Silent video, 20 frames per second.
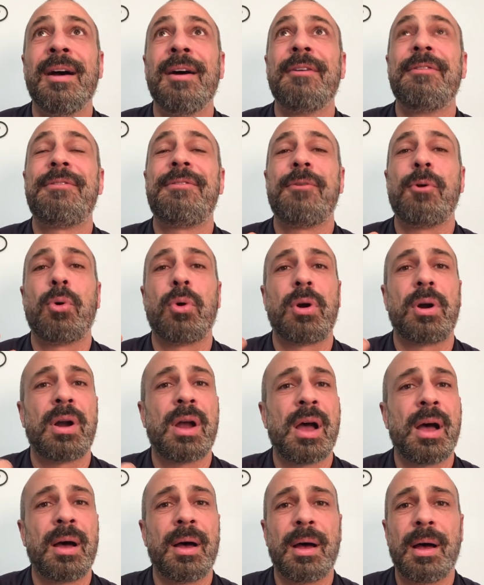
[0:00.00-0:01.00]
for
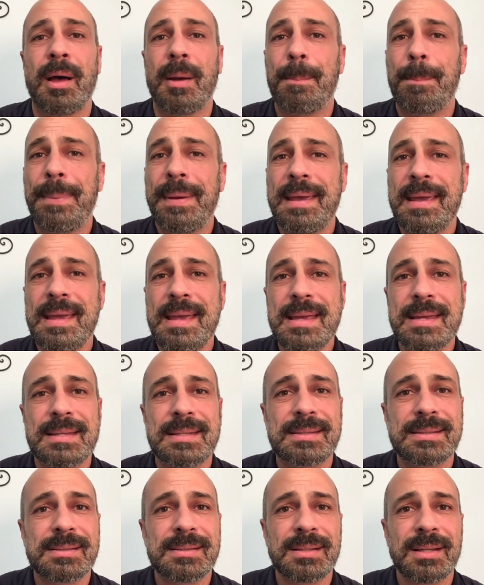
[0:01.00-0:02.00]
a
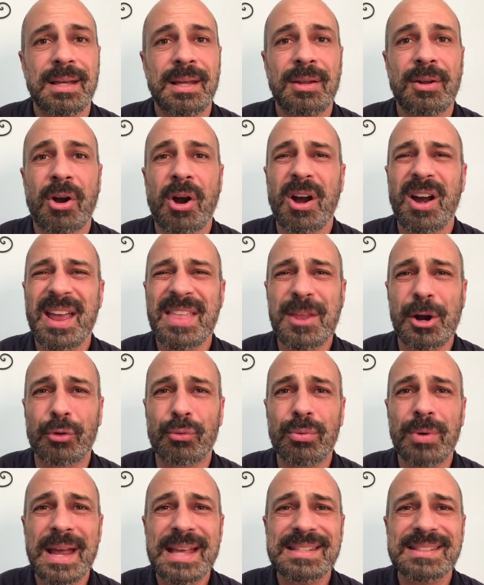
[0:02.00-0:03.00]
peace in their heart, and they're
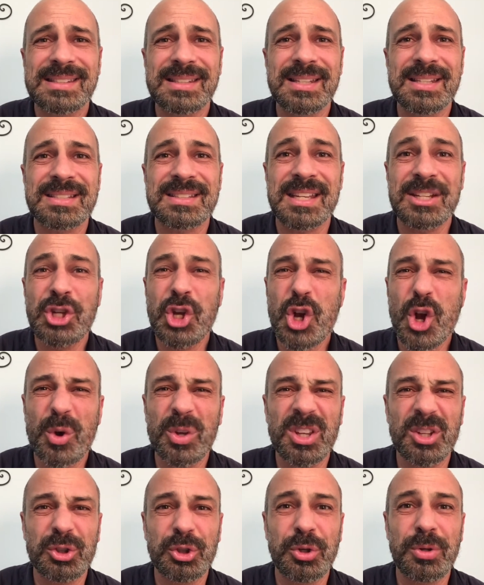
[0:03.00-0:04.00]
restless, and you know
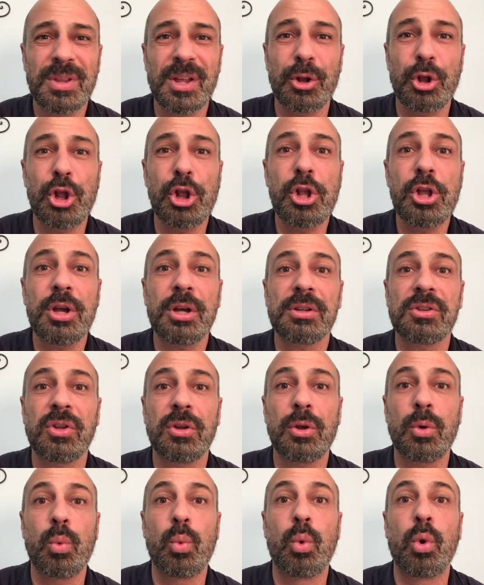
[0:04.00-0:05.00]
what they'll do? They'll look to
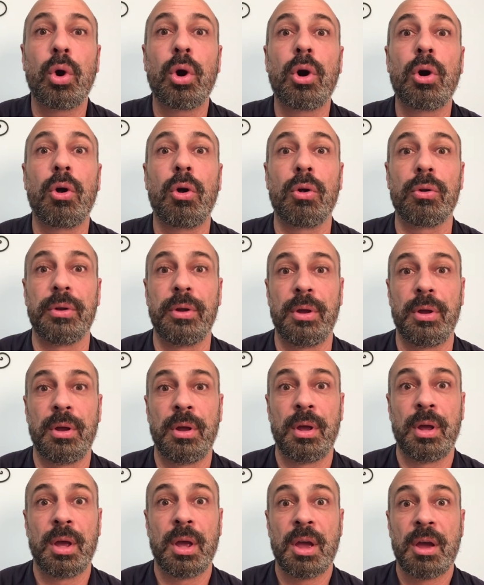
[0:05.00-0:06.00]
the world
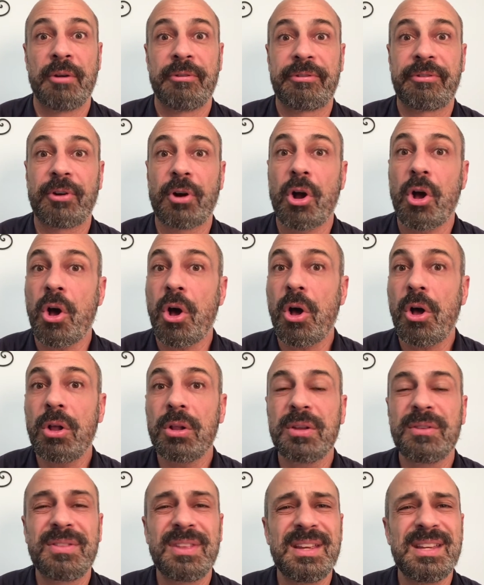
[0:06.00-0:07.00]
for
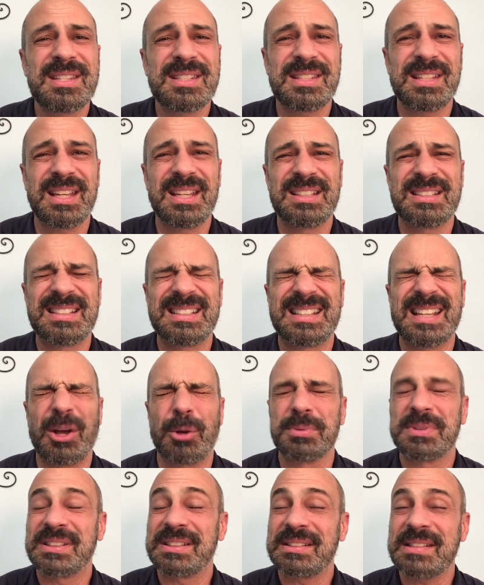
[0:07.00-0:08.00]
all of these things, to
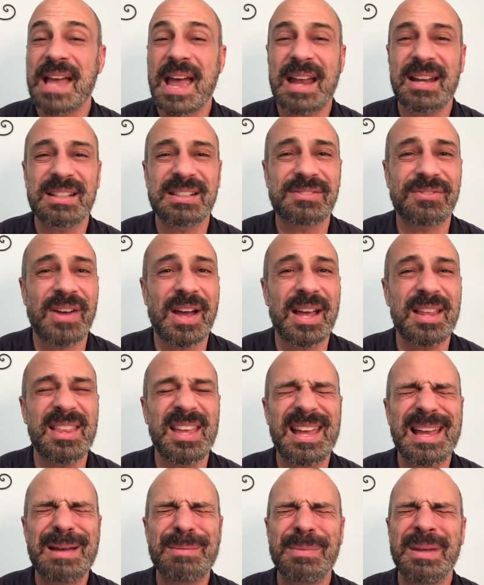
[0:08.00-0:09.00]
help satisfy
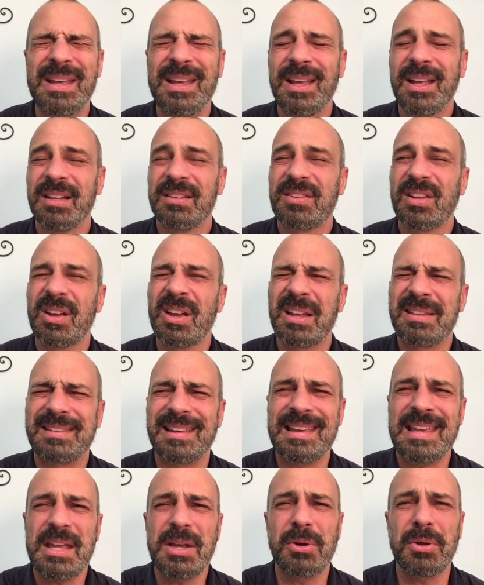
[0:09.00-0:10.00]
them,
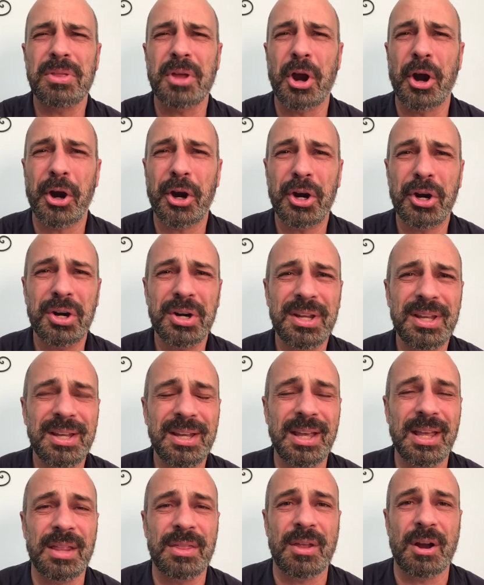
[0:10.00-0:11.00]
to heal the
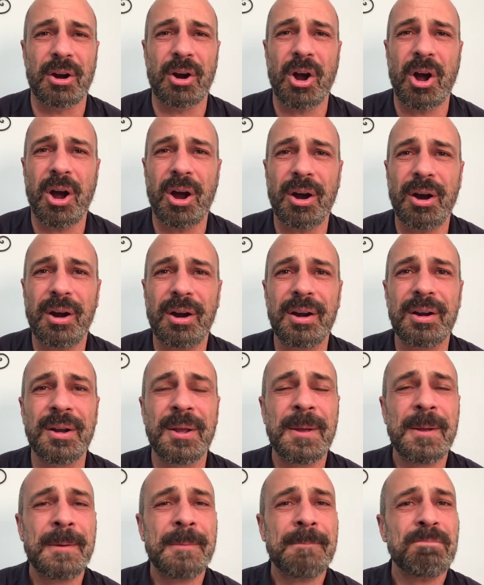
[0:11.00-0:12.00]
hurting in their heart.
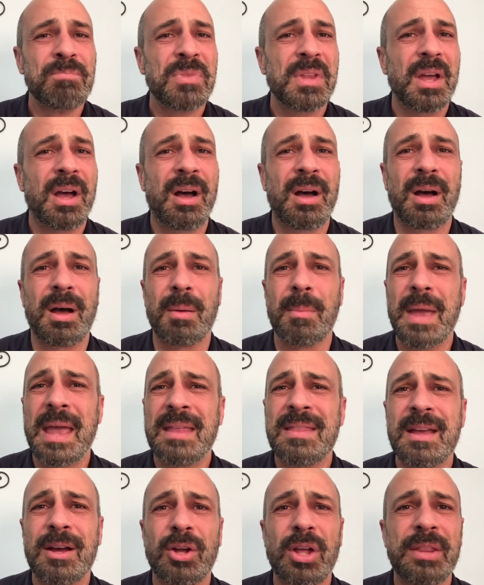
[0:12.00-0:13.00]

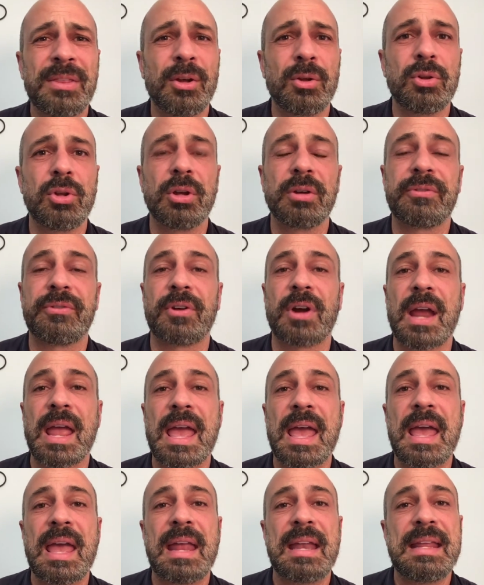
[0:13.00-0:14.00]
And they'll look for
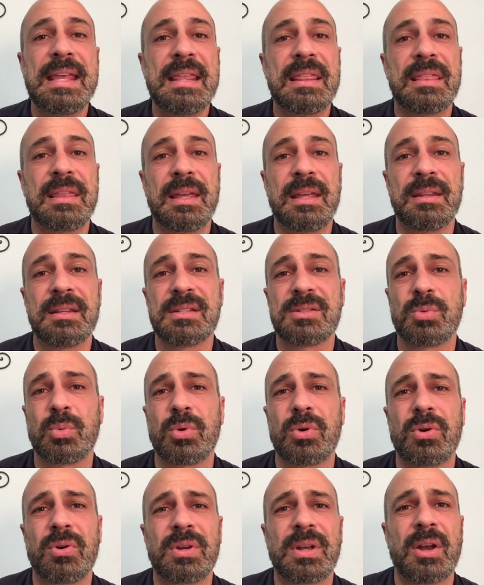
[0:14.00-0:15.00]
anything this
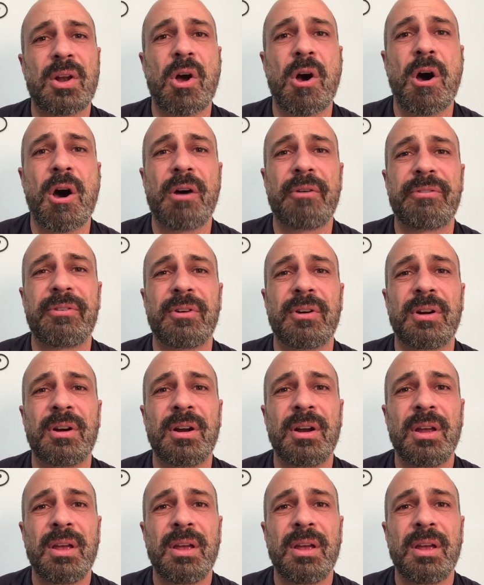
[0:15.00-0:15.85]
world can offer.